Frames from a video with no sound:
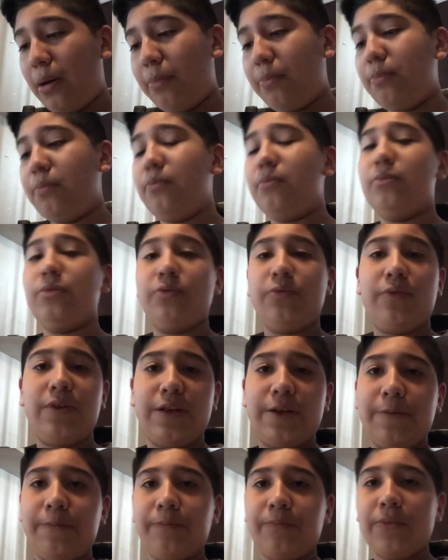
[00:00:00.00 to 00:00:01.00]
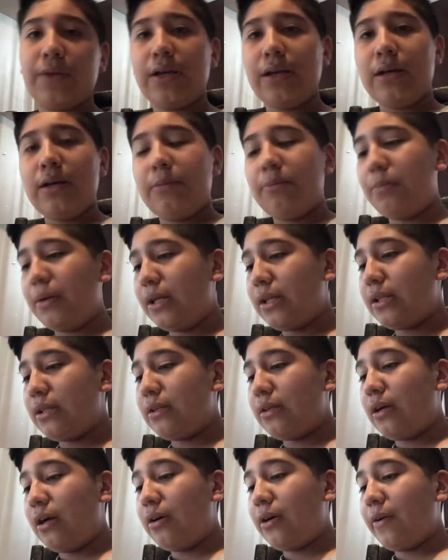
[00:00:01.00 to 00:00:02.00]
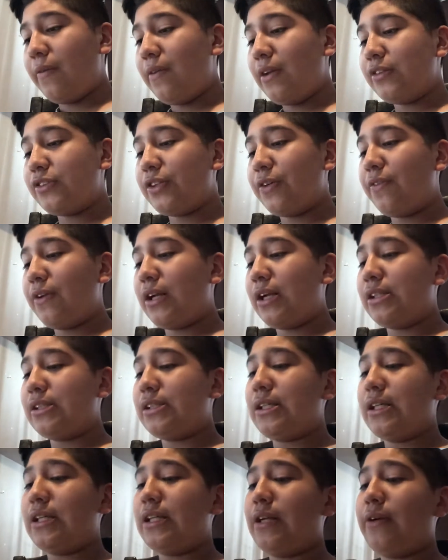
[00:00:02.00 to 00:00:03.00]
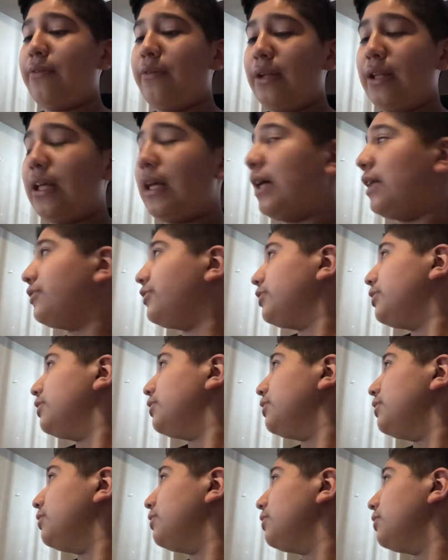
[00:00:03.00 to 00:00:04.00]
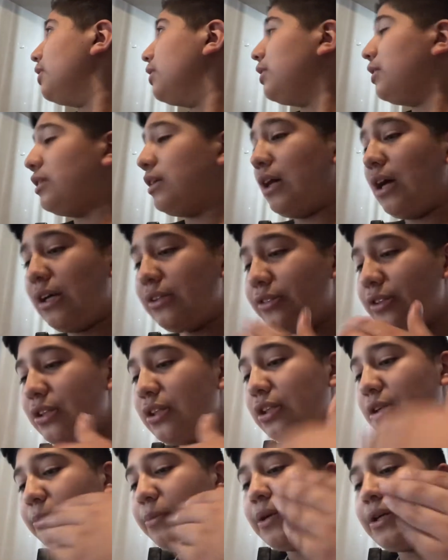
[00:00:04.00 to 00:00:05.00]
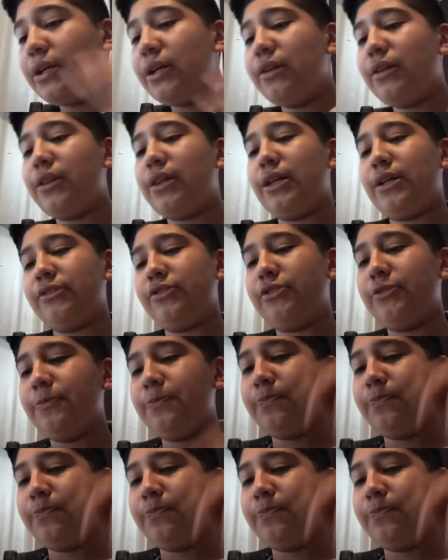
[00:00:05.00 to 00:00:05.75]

movie, but I'll give it a 7 out of 10. It really has it has a little bit good things.